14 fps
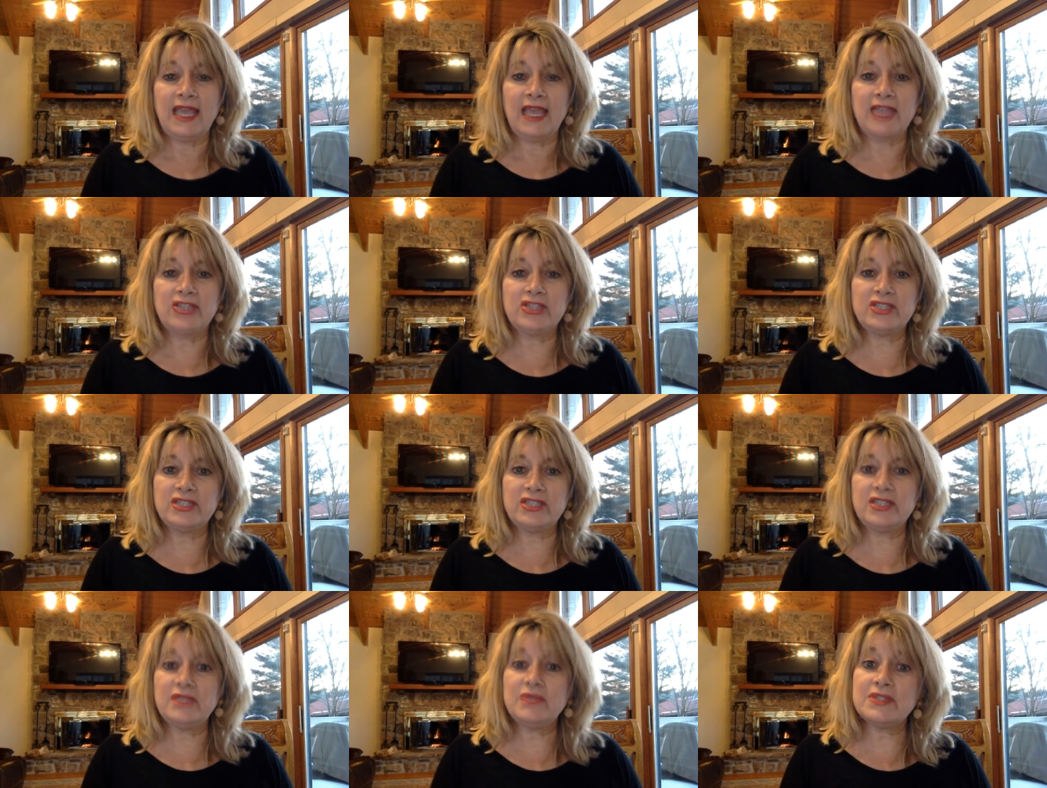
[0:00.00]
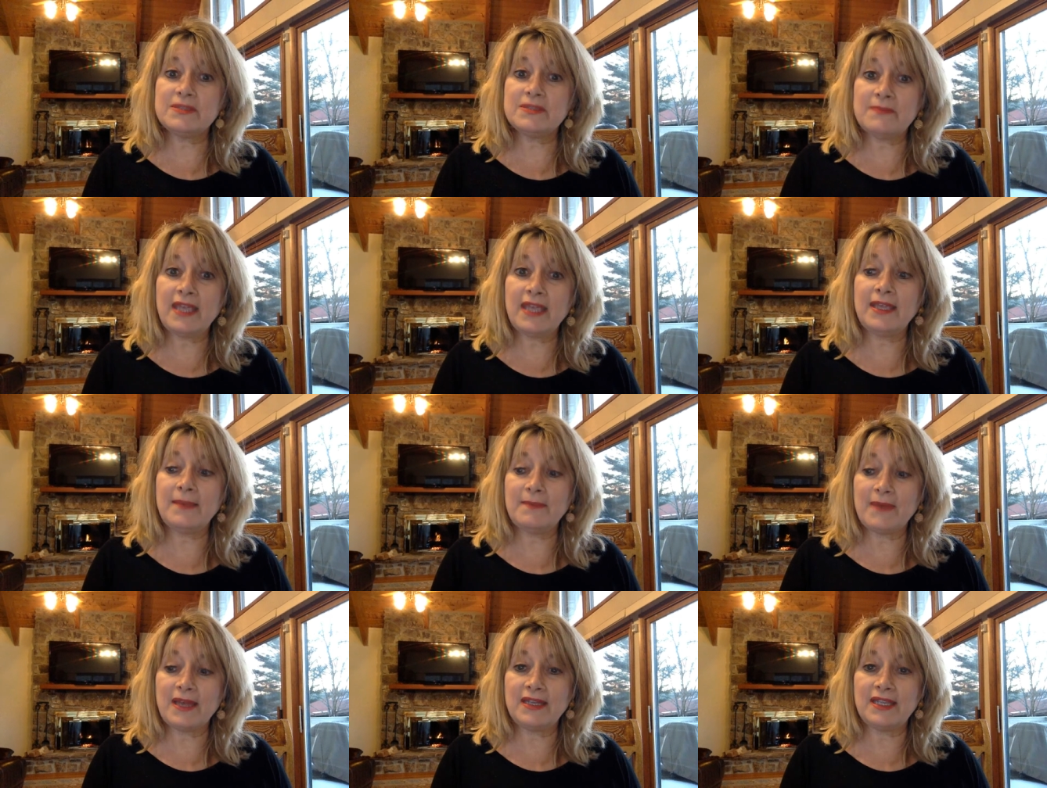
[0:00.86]
And she was
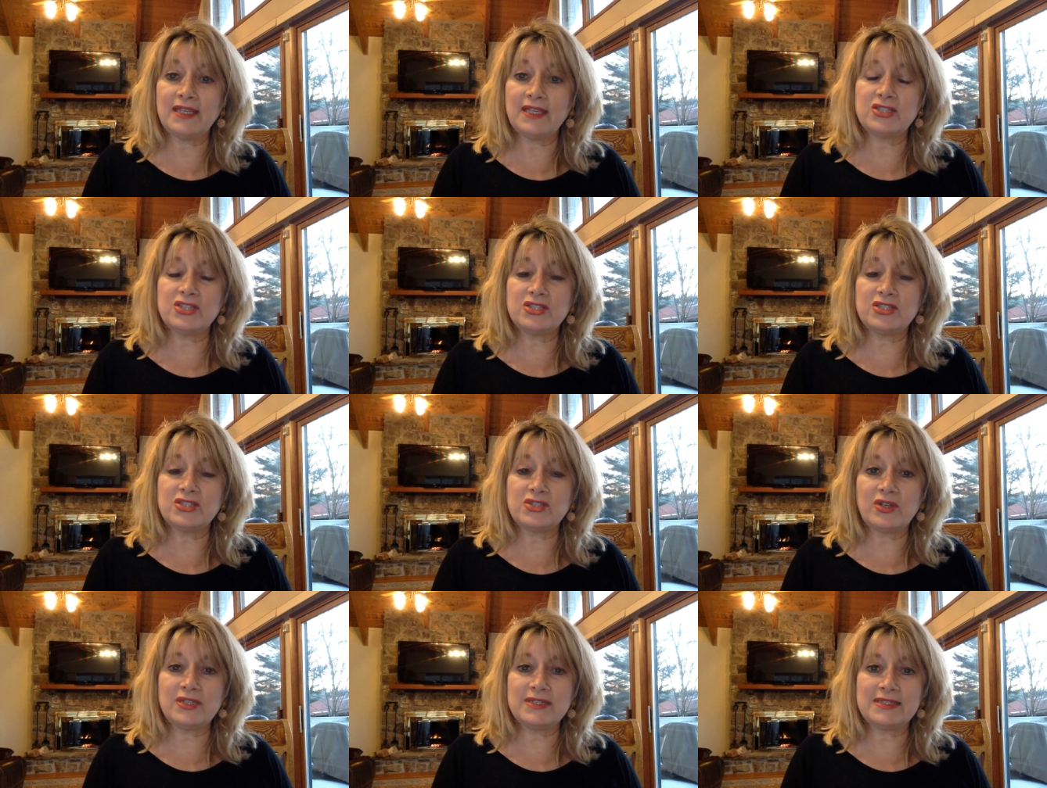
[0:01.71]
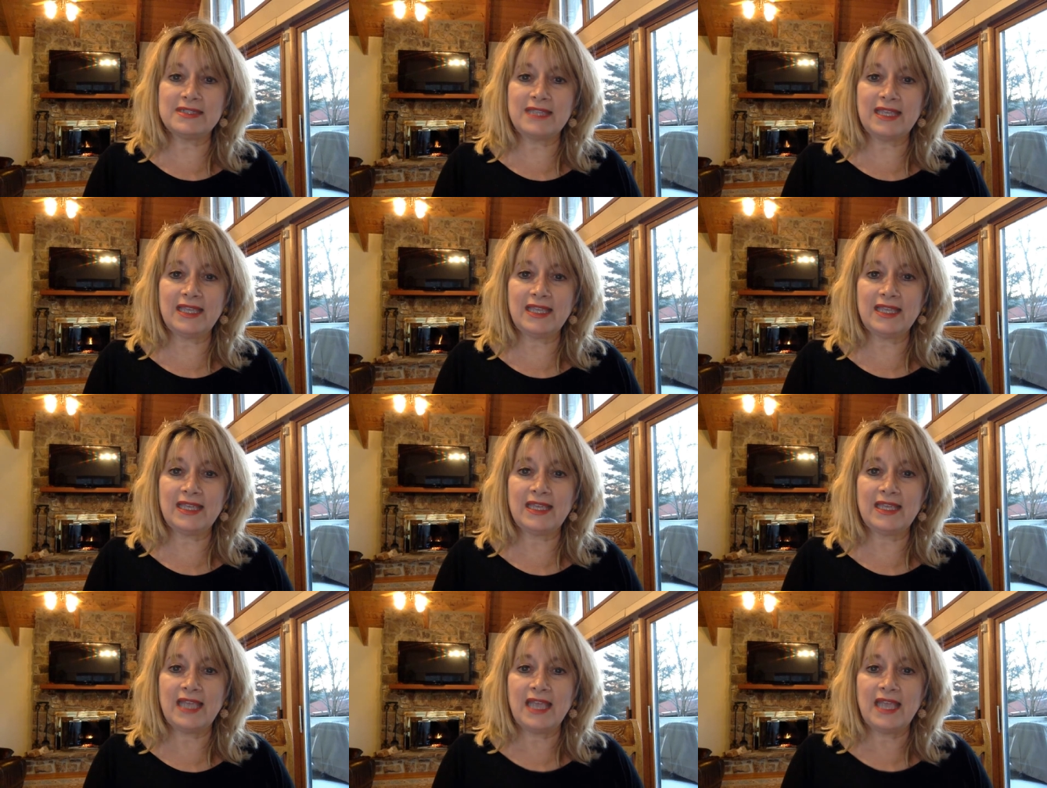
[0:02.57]
making money, and she started seeing